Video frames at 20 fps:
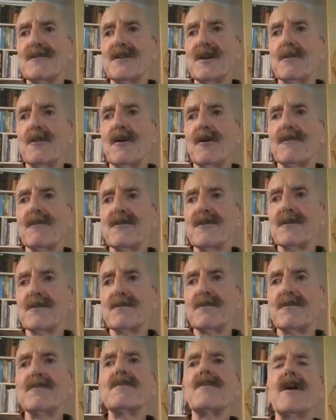nip off the
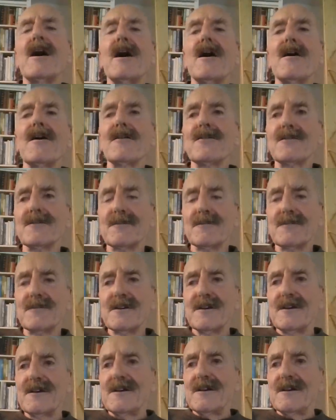path and